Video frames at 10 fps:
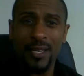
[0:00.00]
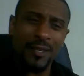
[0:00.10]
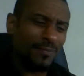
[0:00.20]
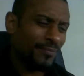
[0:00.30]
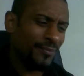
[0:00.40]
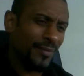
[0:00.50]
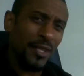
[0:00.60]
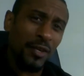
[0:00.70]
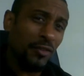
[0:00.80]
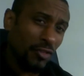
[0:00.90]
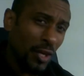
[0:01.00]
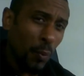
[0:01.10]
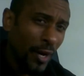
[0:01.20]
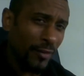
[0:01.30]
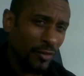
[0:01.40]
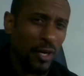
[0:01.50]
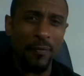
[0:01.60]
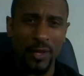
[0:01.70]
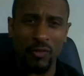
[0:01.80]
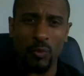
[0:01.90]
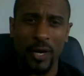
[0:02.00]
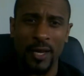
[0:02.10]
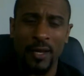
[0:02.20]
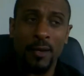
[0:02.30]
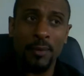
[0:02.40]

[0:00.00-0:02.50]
Now, you can see why it's done this way,